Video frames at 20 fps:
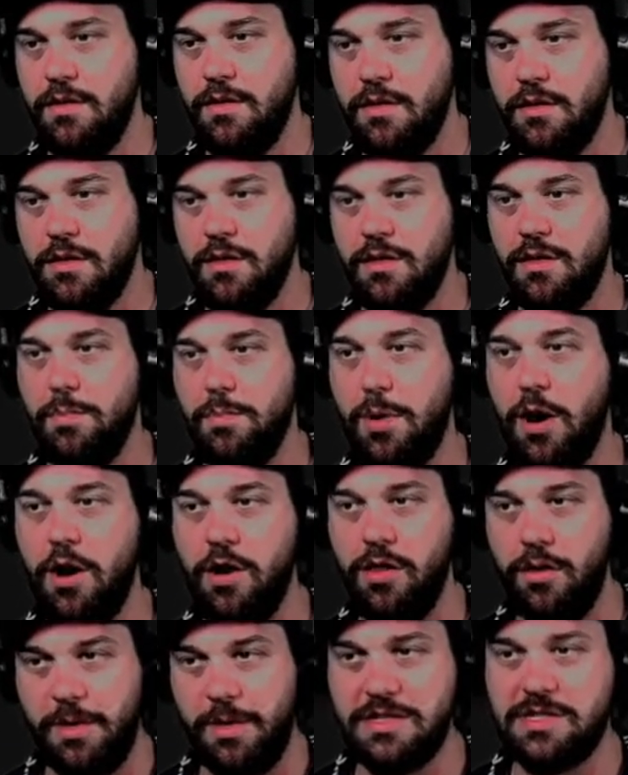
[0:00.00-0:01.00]
The
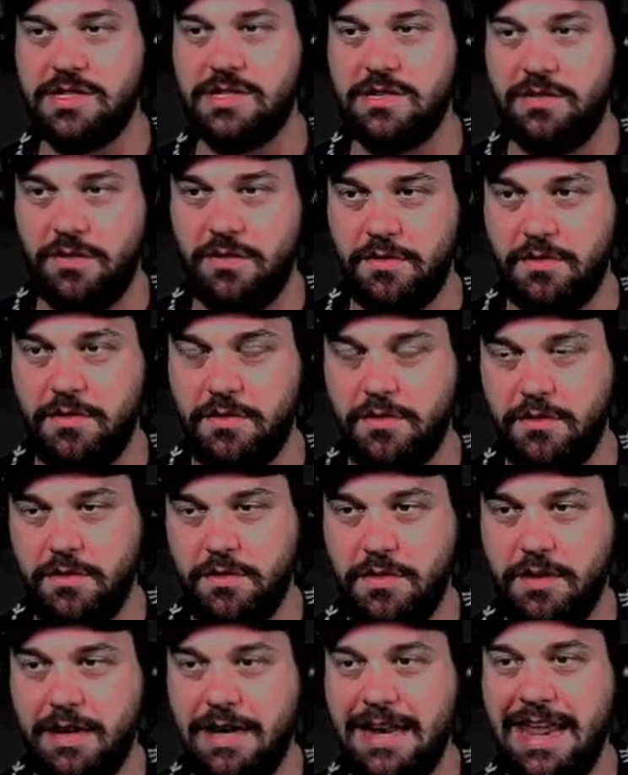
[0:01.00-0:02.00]
Parliaments,
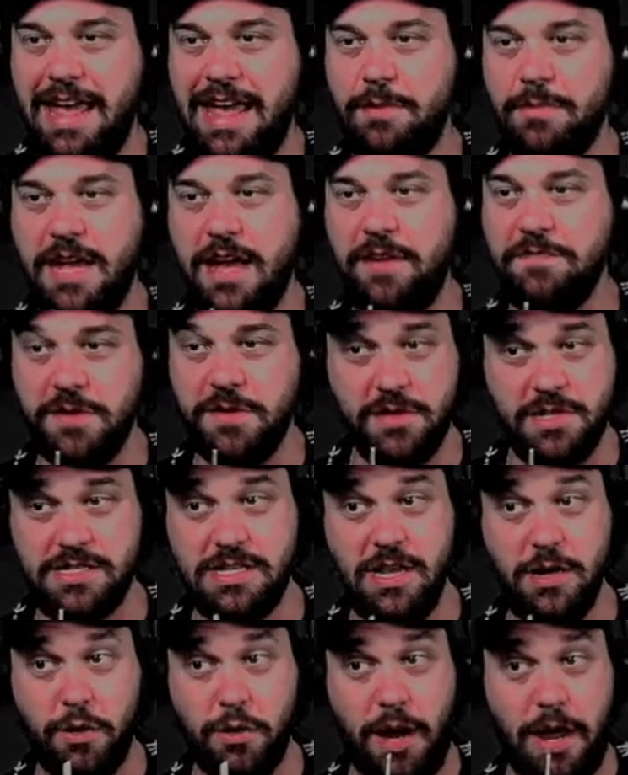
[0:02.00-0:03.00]
named after the
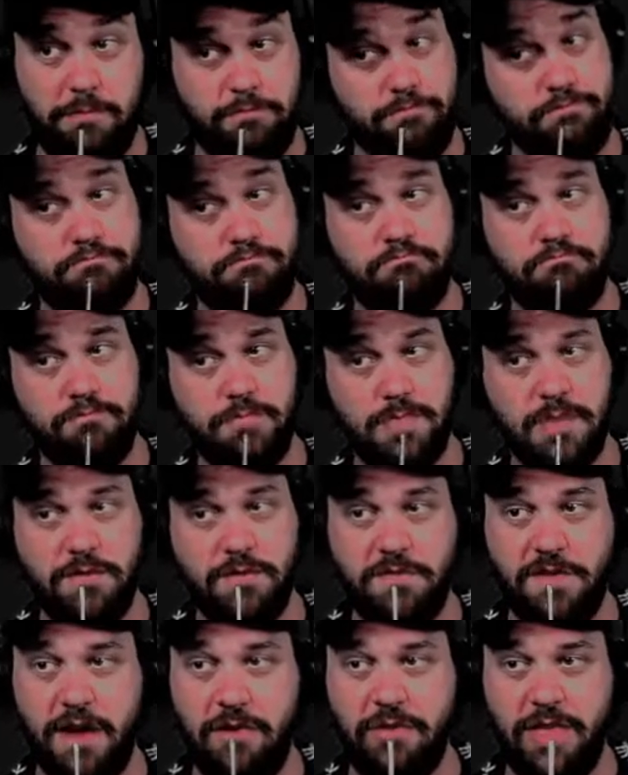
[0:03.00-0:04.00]
cigarette.
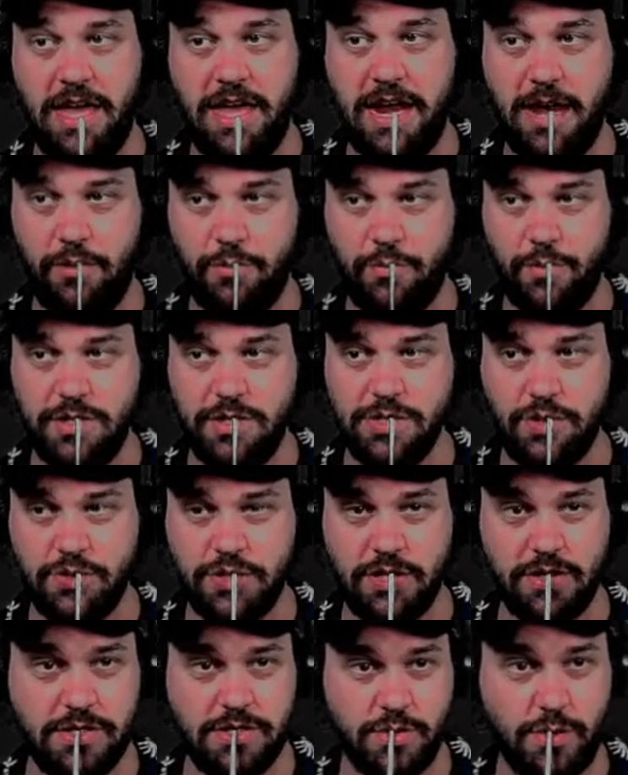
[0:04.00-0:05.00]
Found that out in
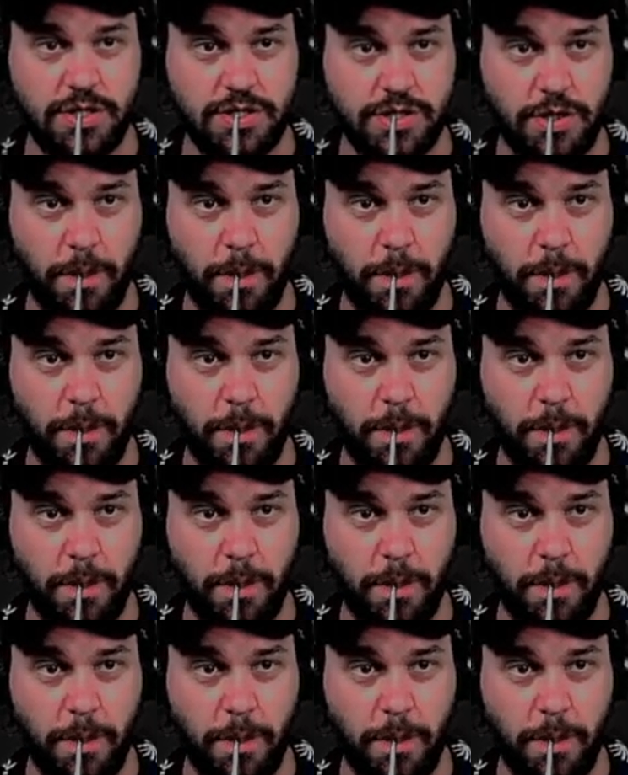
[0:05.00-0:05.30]
researching this question.